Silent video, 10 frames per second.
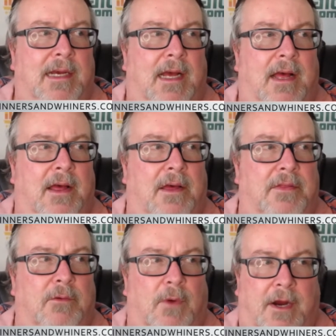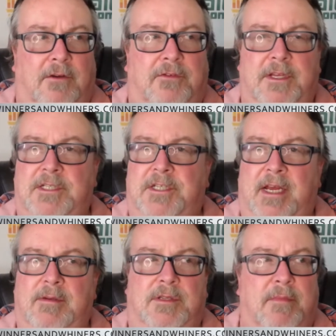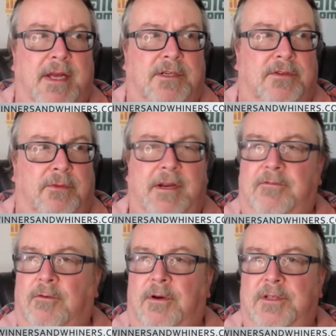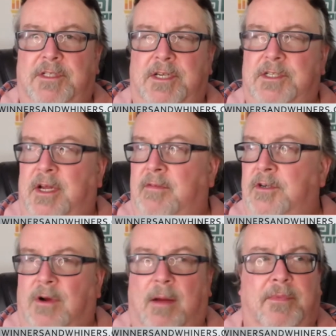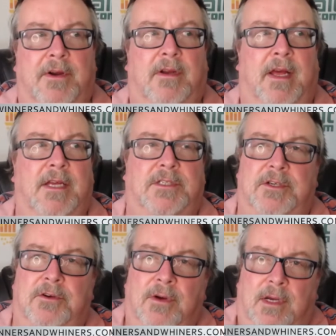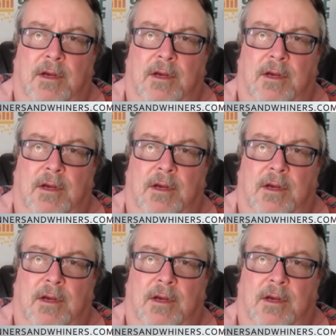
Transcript: Uh, the record for these teams: the Mets three and four on the season, having dropped their last two.